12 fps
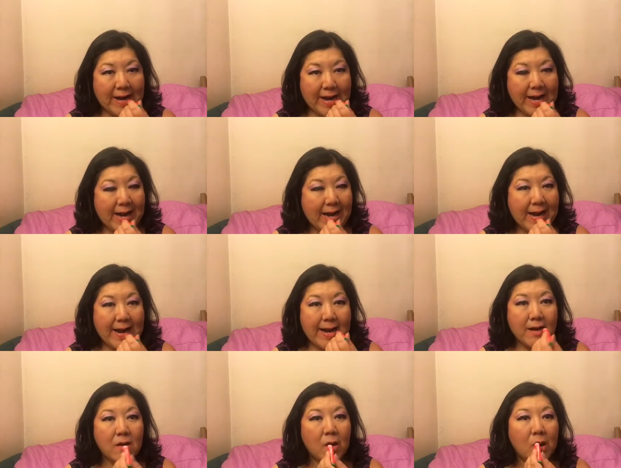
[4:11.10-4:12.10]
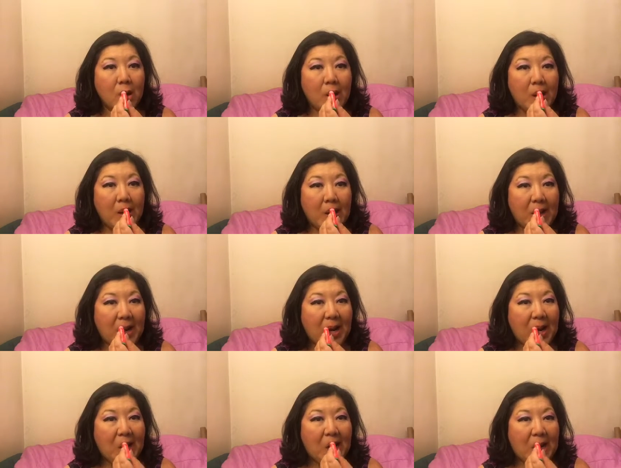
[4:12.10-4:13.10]

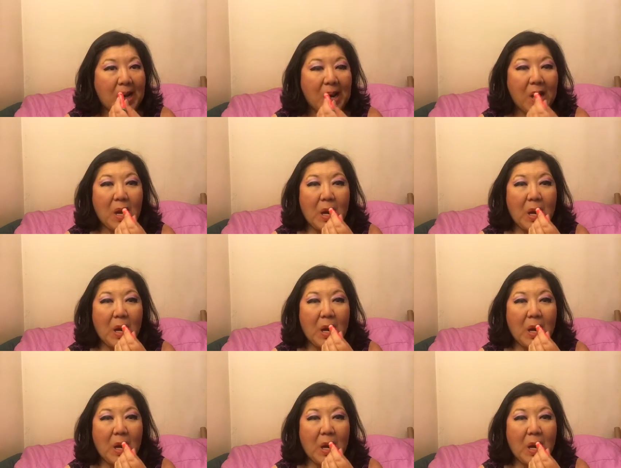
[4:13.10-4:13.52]
Nobody speaks.